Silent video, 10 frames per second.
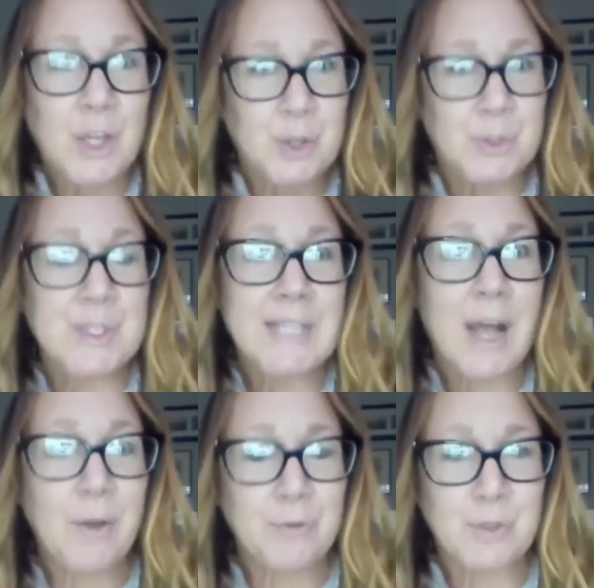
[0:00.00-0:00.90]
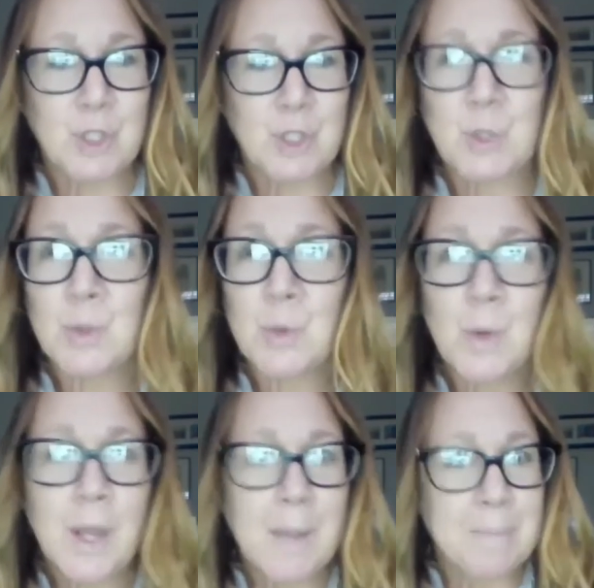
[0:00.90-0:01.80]
yourself
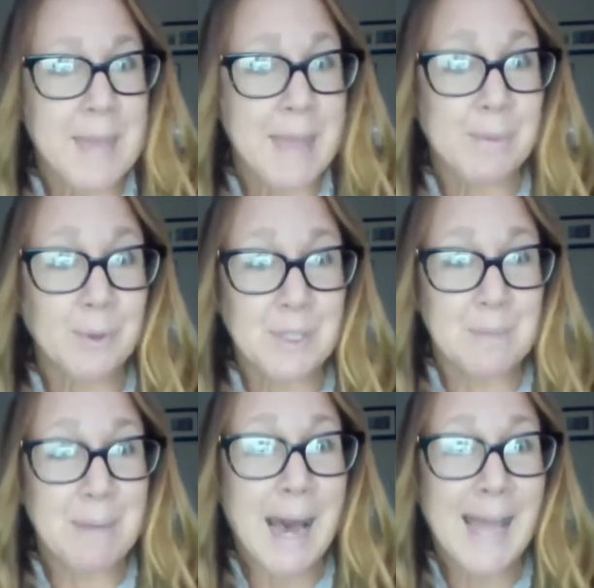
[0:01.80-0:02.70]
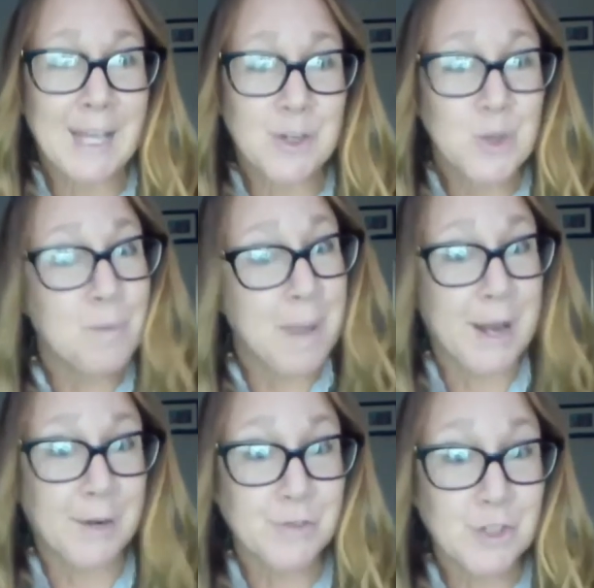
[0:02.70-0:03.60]
to be able to buy a new
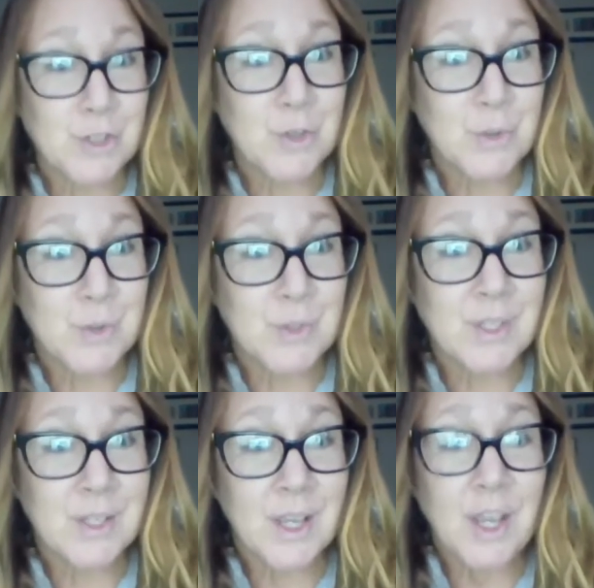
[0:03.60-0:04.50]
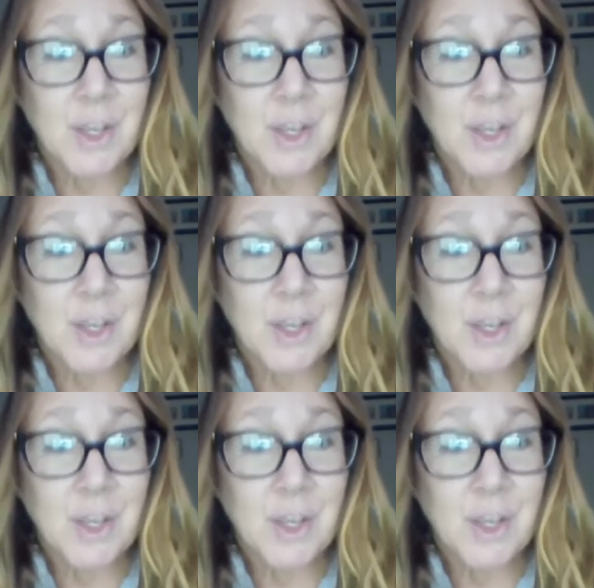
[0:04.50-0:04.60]
pair of shoes,